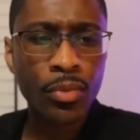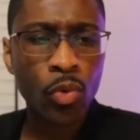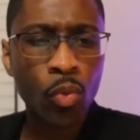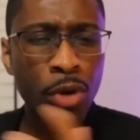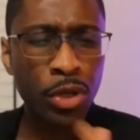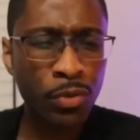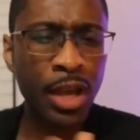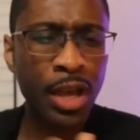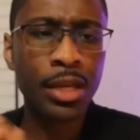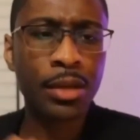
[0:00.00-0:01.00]
Why were you
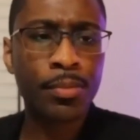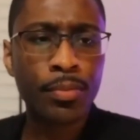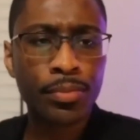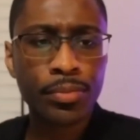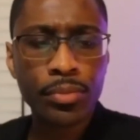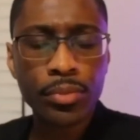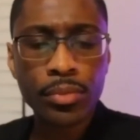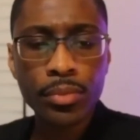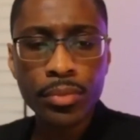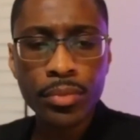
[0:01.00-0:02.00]
fighting?
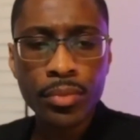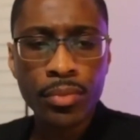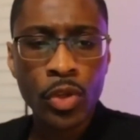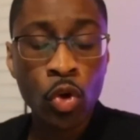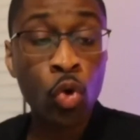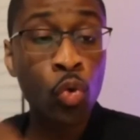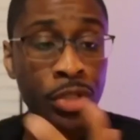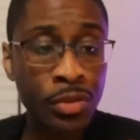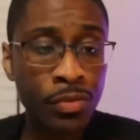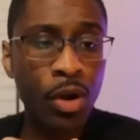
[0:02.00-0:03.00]
Who
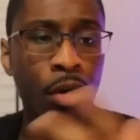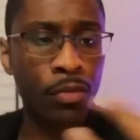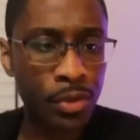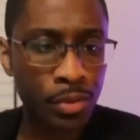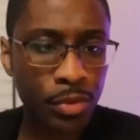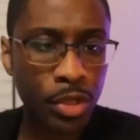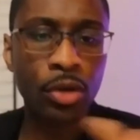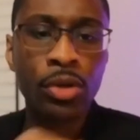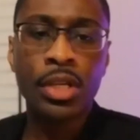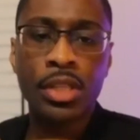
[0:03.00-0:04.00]
was involved? You
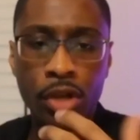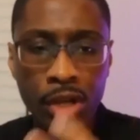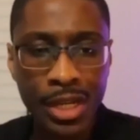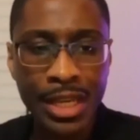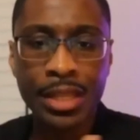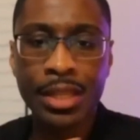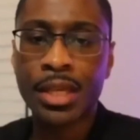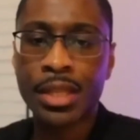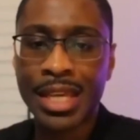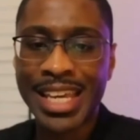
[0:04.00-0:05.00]
know, they're going to get
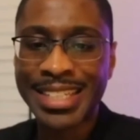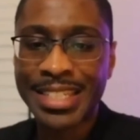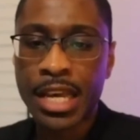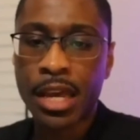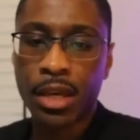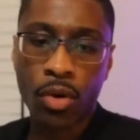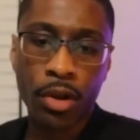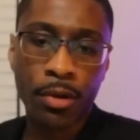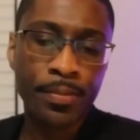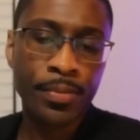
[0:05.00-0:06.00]
the insight
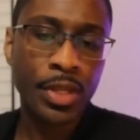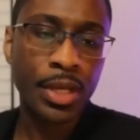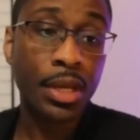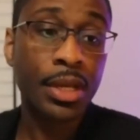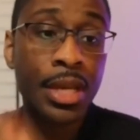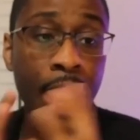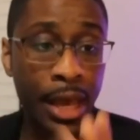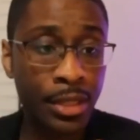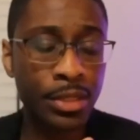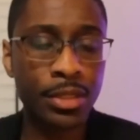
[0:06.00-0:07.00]
going.
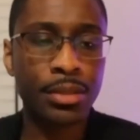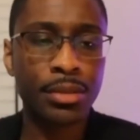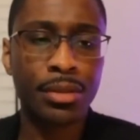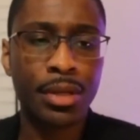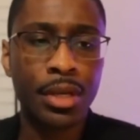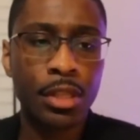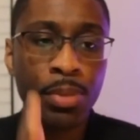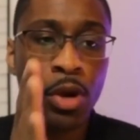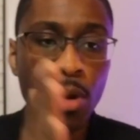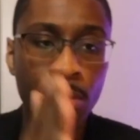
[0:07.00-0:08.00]
Next, the
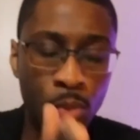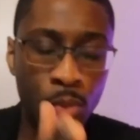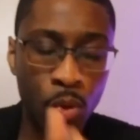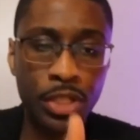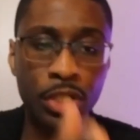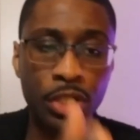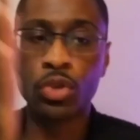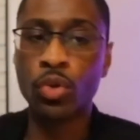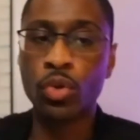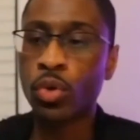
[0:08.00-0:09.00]
parent moves
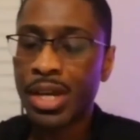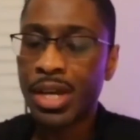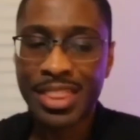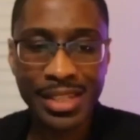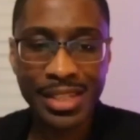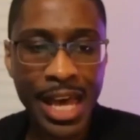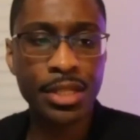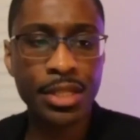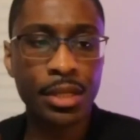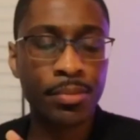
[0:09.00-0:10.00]
into the
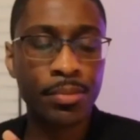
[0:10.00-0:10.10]
lesson.